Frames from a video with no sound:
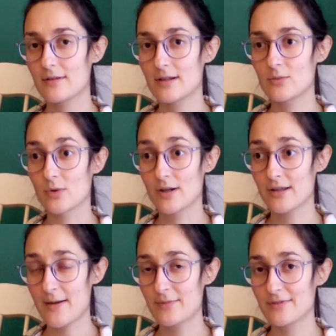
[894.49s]
and where it
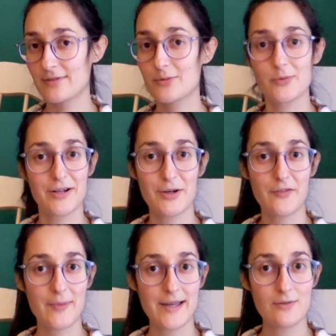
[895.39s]
happened, where you
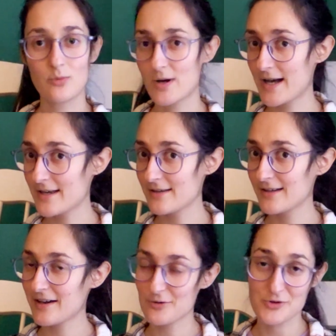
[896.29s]
have pain, why,
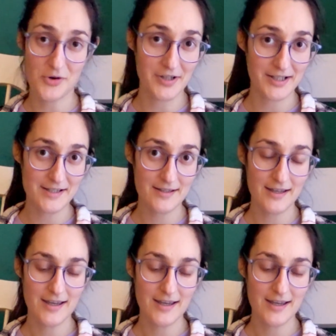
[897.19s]
how strong it is,